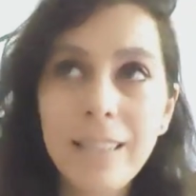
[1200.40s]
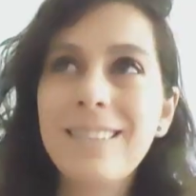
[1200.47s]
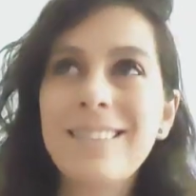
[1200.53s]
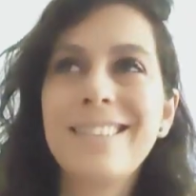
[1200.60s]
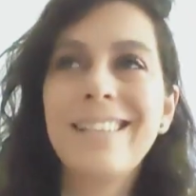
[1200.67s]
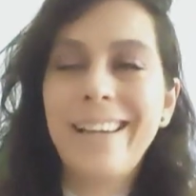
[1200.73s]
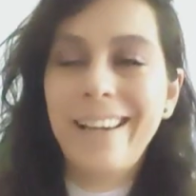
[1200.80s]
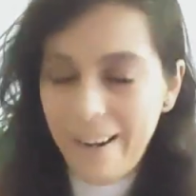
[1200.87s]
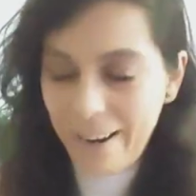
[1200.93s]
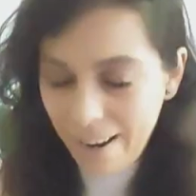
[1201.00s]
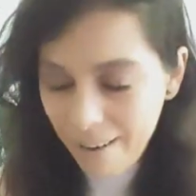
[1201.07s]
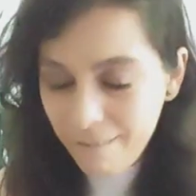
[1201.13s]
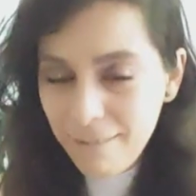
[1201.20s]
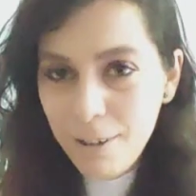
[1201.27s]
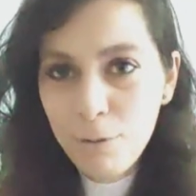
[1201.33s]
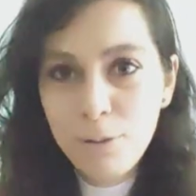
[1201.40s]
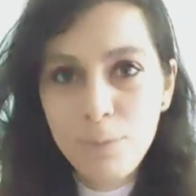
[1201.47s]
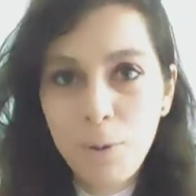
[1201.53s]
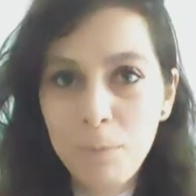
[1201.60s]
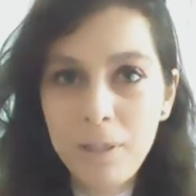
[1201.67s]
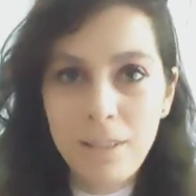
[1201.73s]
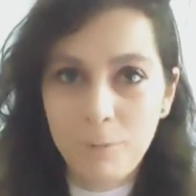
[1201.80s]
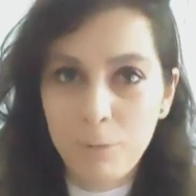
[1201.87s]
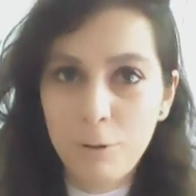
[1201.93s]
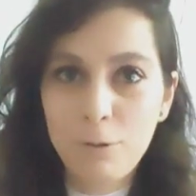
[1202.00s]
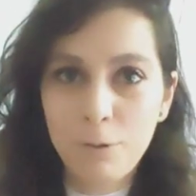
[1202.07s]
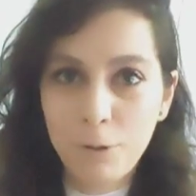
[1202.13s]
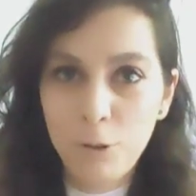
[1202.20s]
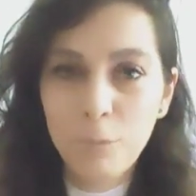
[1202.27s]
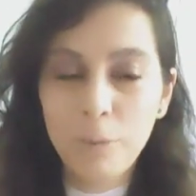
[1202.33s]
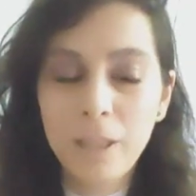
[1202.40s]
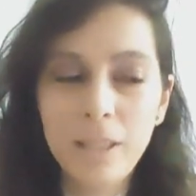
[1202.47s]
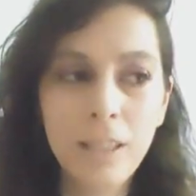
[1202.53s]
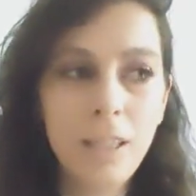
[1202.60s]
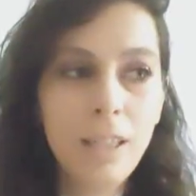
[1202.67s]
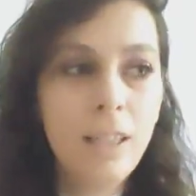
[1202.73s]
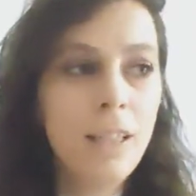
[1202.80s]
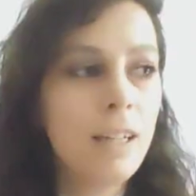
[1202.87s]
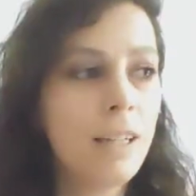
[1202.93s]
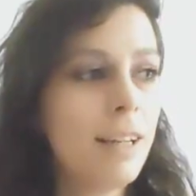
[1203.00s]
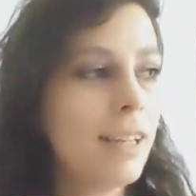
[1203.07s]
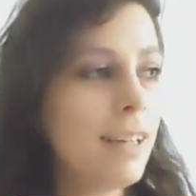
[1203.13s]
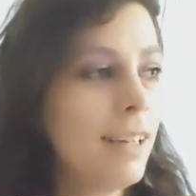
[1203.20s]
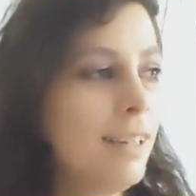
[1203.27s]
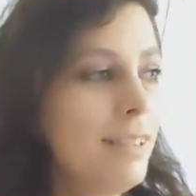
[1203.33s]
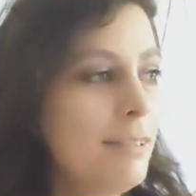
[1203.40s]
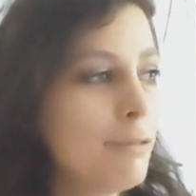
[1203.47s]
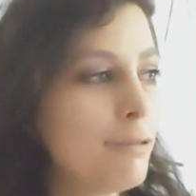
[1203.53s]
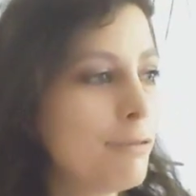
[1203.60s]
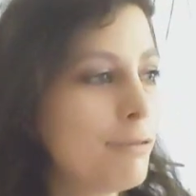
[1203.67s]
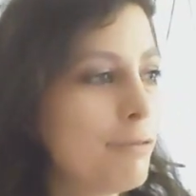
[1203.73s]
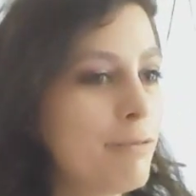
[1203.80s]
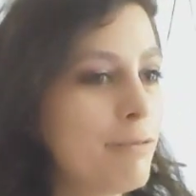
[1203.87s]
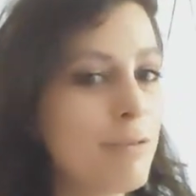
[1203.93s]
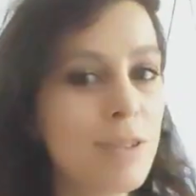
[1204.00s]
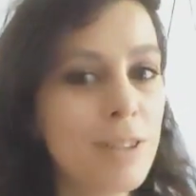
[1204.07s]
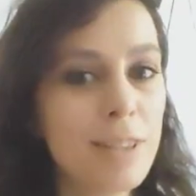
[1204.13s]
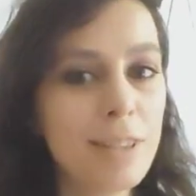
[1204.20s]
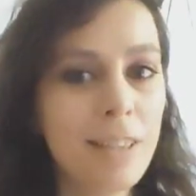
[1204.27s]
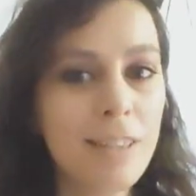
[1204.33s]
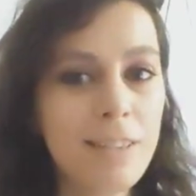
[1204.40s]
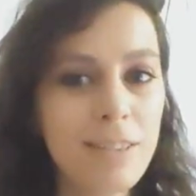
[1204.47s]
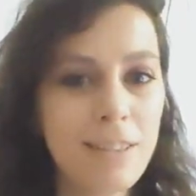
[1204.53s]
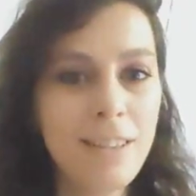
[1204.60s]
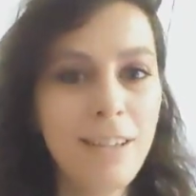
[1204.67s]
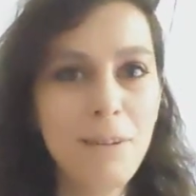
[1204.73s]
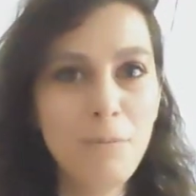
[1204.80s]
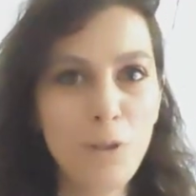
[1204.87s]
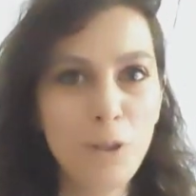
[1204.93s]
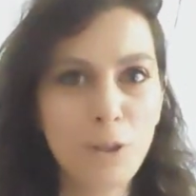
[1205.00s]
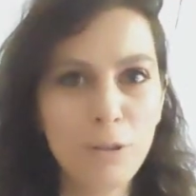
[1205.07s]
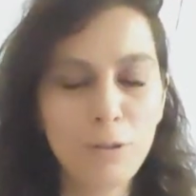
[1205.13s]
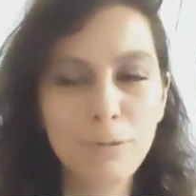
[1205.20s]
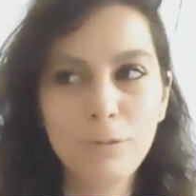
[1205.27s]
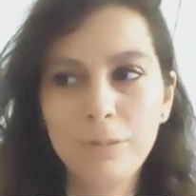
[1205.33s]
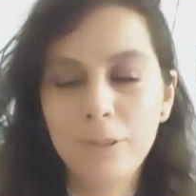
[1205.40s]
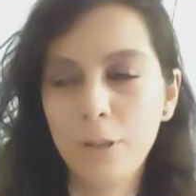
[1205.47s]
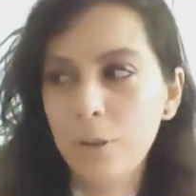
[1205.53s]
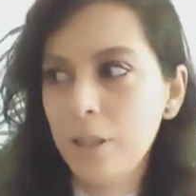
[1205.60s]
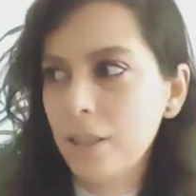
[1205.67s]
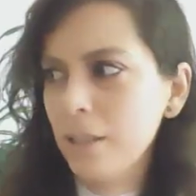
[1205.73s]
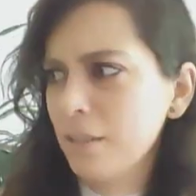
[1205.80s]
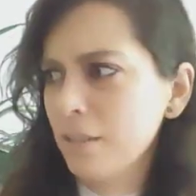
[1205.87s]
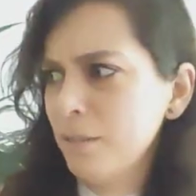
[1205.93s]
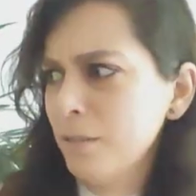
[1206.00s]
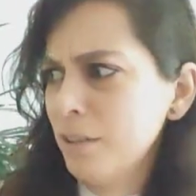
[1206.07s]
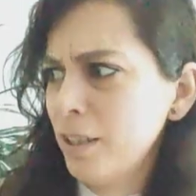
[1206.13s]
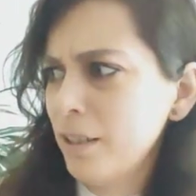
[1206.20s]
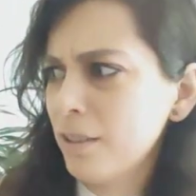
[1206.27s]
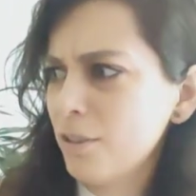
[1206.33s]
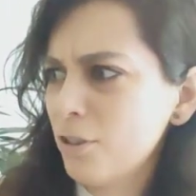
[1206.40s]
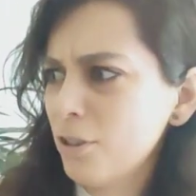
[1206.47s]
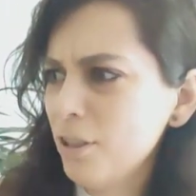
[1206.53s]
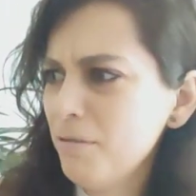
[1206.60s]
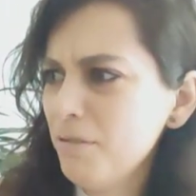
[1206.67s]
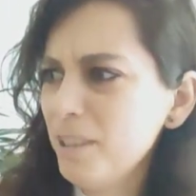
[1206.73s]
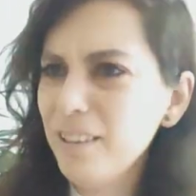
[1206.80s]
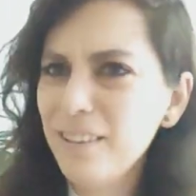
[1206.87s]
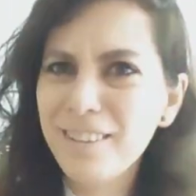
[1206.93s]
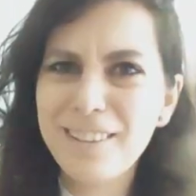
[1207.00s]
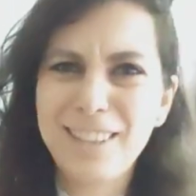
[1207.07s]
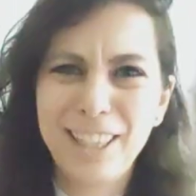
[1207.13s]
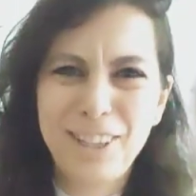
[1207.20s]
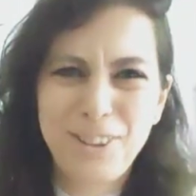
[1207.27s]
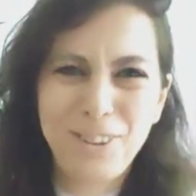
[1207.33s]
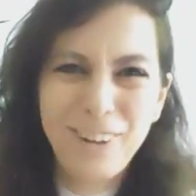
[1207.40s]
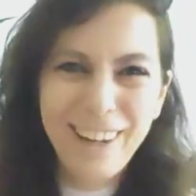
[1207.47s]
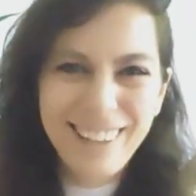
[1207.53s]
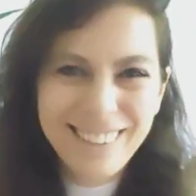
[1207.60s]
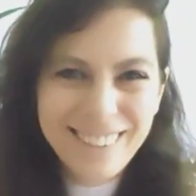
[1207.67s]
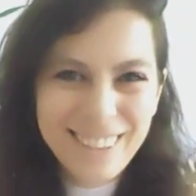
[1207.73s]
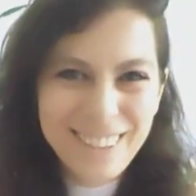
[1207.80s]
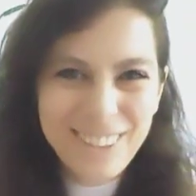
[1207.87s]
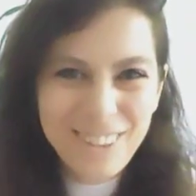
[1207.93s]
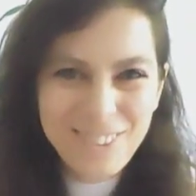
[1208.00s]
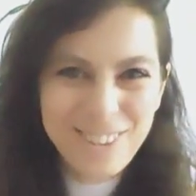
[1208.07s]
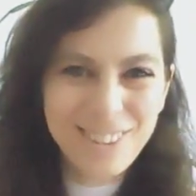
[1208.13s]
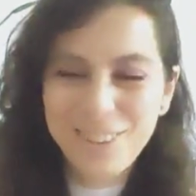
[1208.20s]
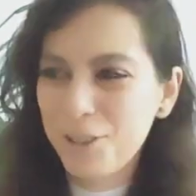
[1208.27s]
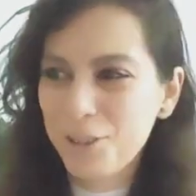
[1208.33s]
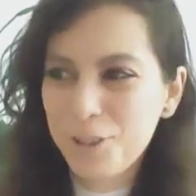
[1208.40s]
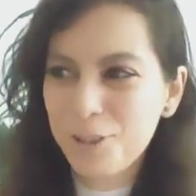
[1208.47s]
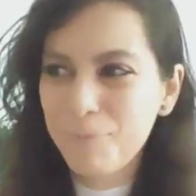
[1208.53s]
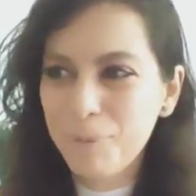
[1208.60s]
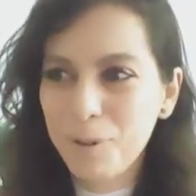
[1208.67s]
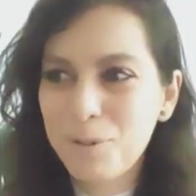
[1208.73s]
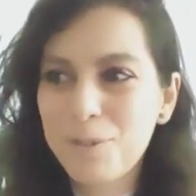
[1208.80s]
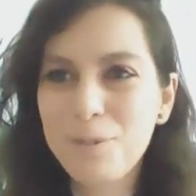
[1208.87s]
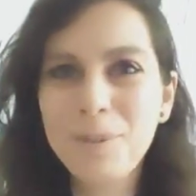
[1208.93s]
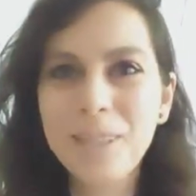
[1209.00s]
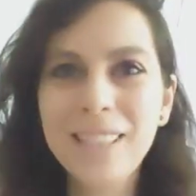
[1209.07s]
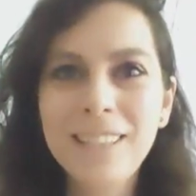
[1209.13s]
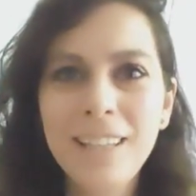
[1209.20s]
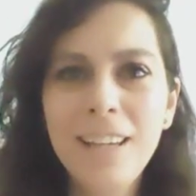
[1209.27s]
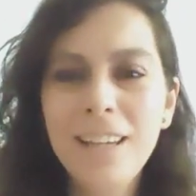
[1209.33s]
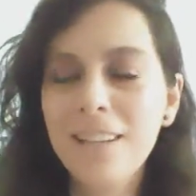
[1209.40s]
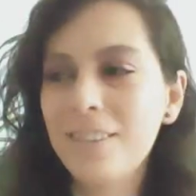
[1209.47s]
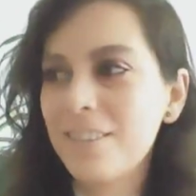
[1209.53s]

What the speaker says: state because I have those moments, I'm also human, I kind of sense them, you know, going like, okay, is she really the sexuality coach that she's supposed to be?